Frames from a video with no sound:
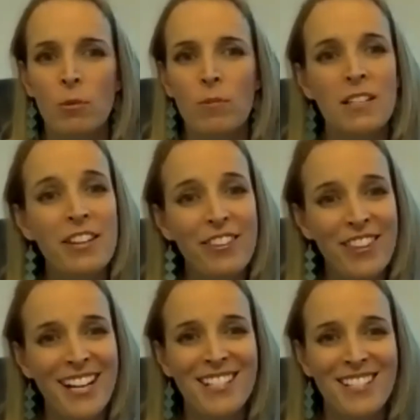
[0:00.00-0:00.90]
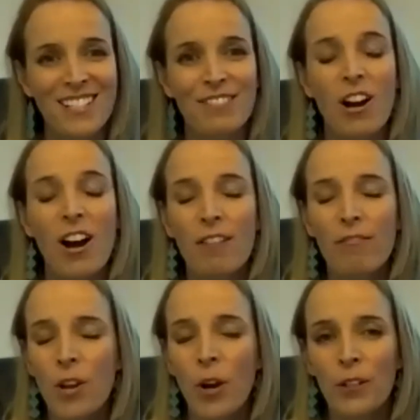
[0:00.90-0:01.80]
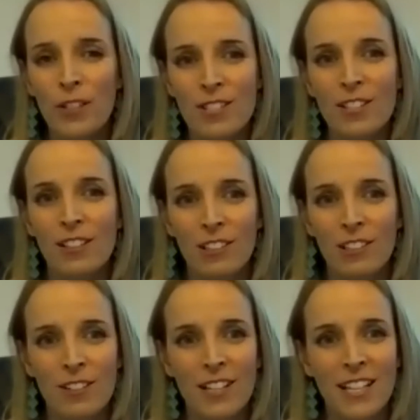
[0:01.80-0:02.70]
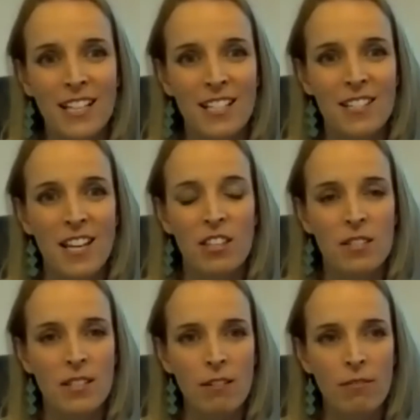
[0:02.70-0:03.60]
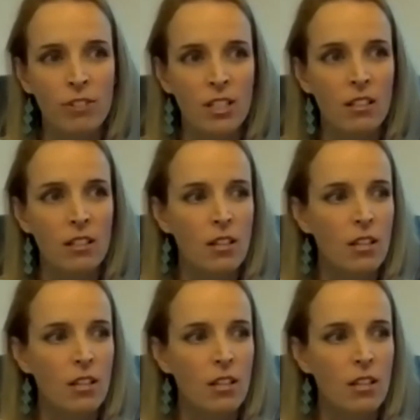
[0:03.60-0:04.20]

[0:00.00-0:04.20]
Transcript: But one of the things that I've noticed a lot is that the seafront